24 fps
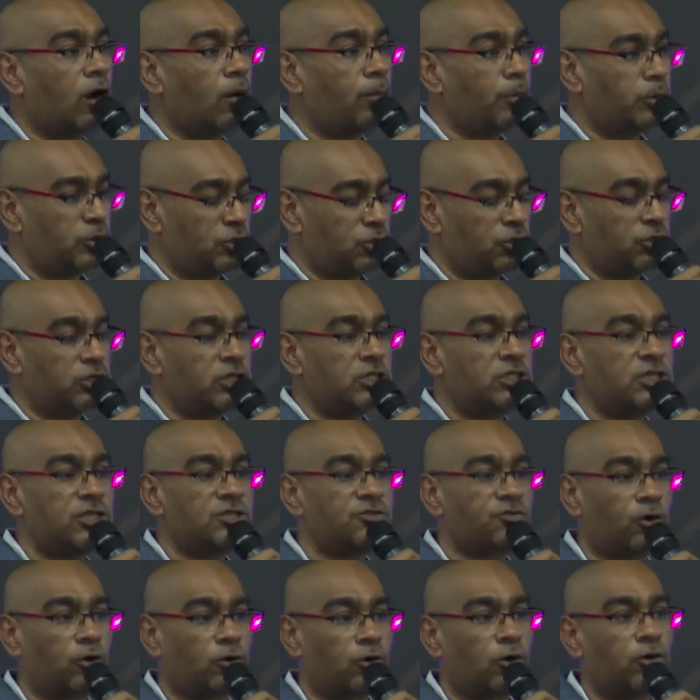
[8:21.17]
opportunities
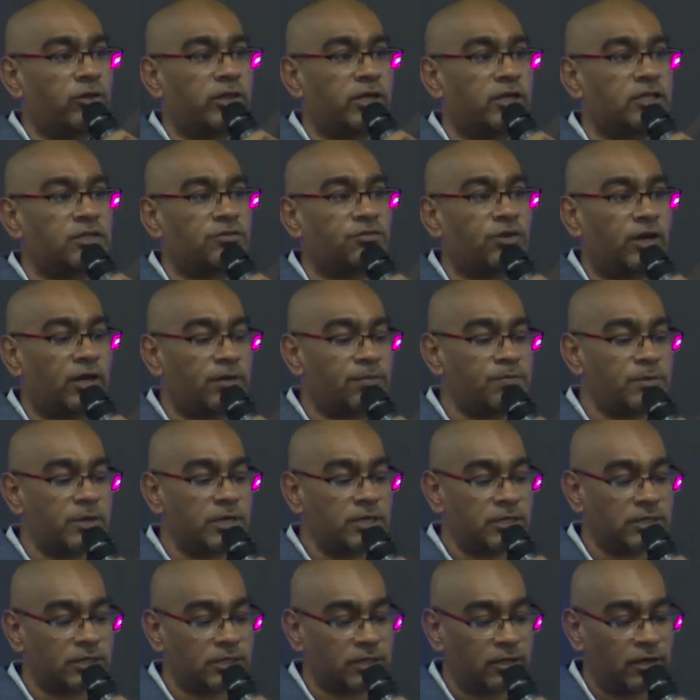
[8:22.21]
for growth and
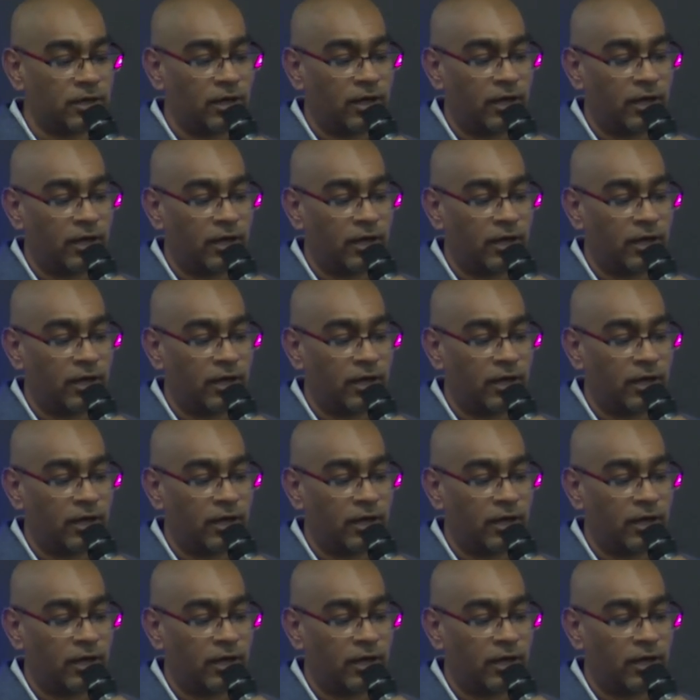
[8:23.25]
development.